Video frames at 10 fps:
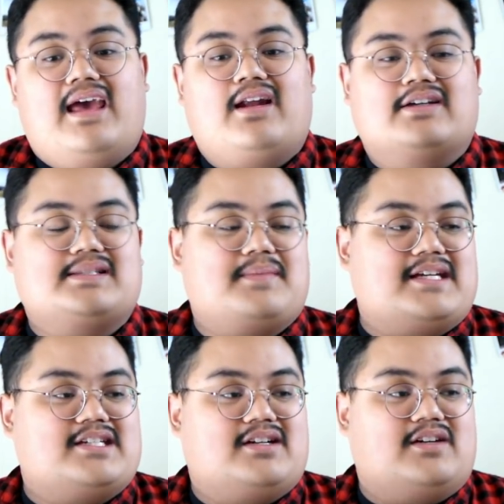And also
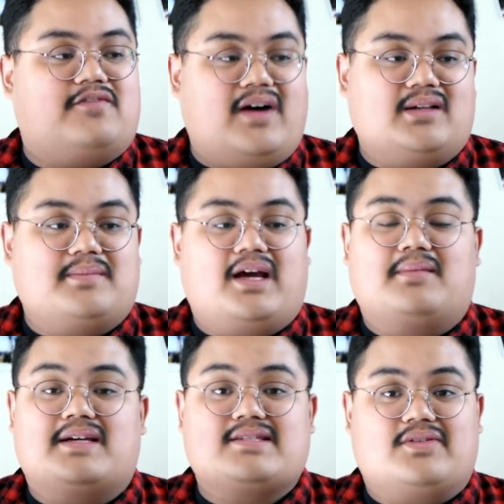make sure to follow me
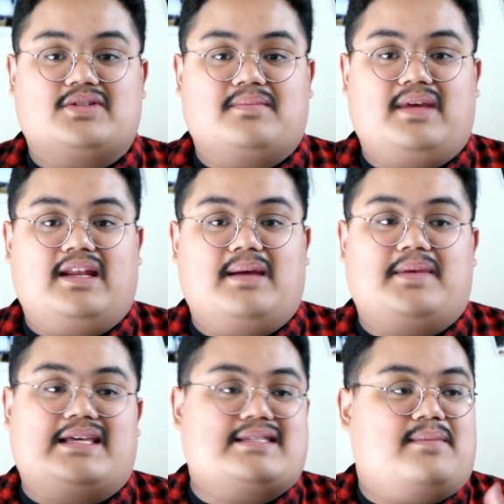on my social media
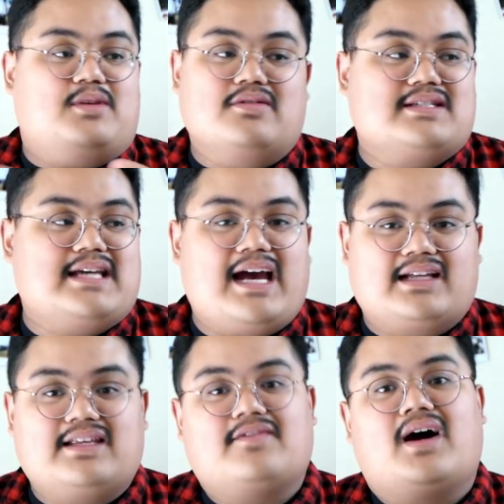because I'm usually
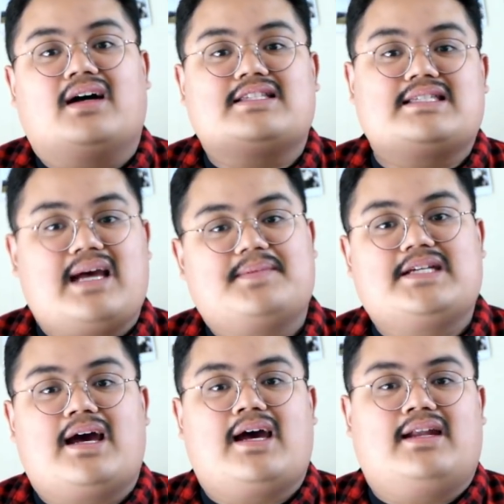active on
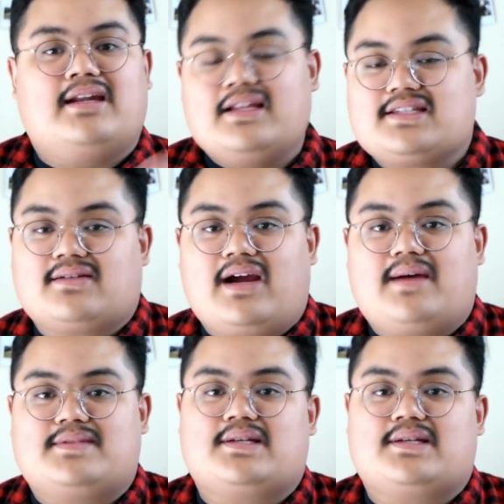Snapchat and Instagram.